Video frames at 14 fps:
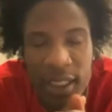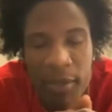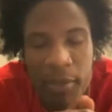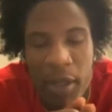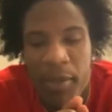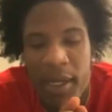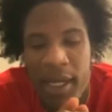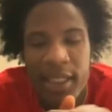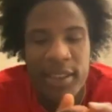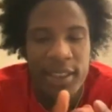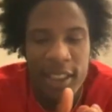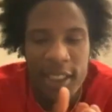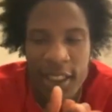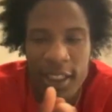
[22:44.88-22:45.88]

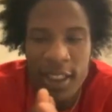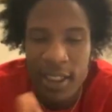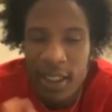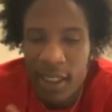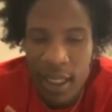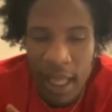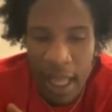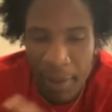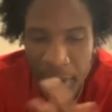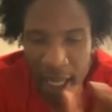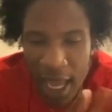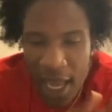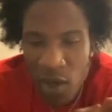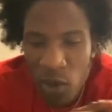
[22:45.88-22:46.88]
mindset. I
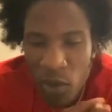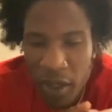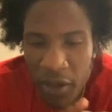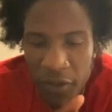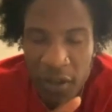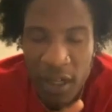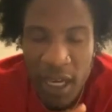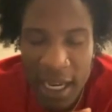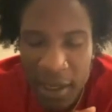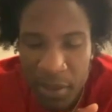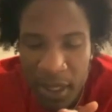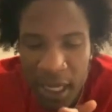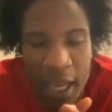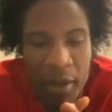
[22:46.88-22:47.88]
mean, I know what it feel like to
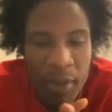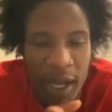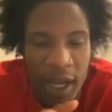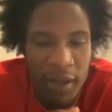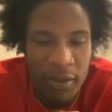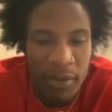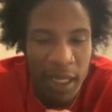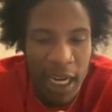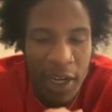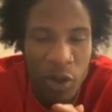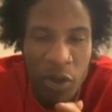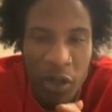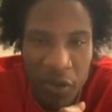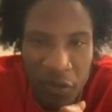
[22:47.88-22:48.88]
be at the bottom, man. I know
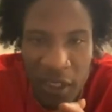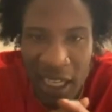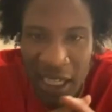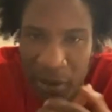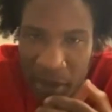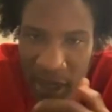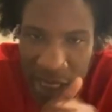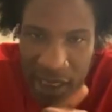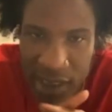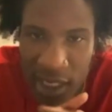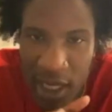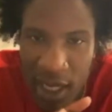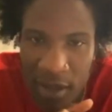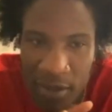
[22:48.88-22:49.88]
what it feel like to be at the
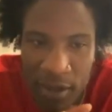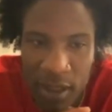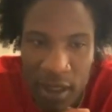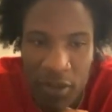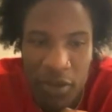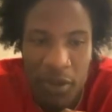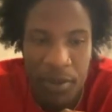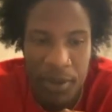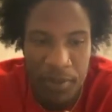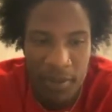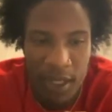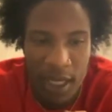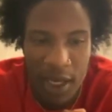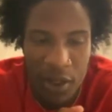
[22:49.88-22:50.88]
top. You feel me?
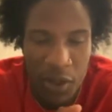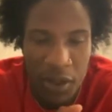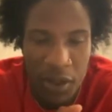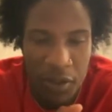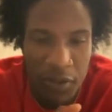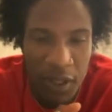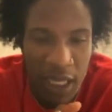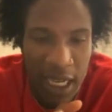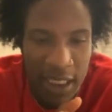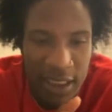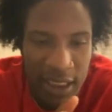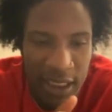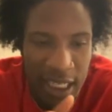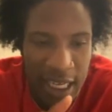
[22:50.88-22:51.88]
I know what it feel like
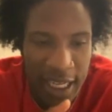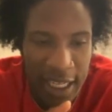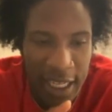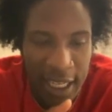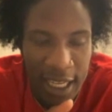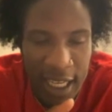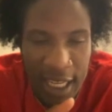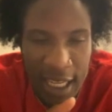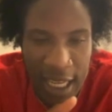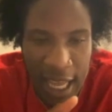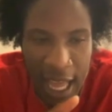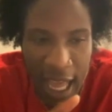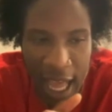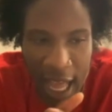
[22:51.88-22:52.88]
to
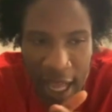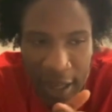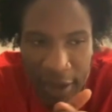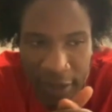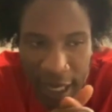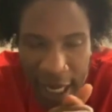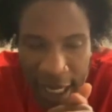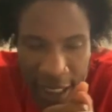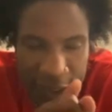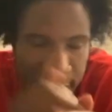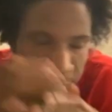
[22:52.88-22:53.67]
have like